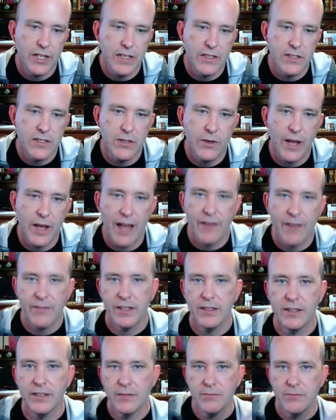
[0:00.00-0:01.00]
And so
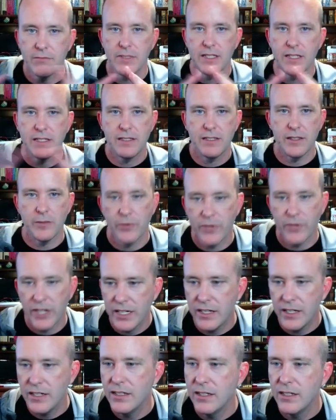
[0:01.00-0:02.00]
having them
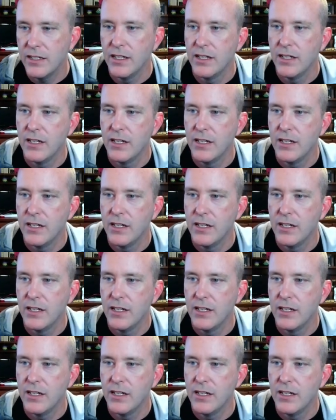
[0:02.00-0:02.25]
separated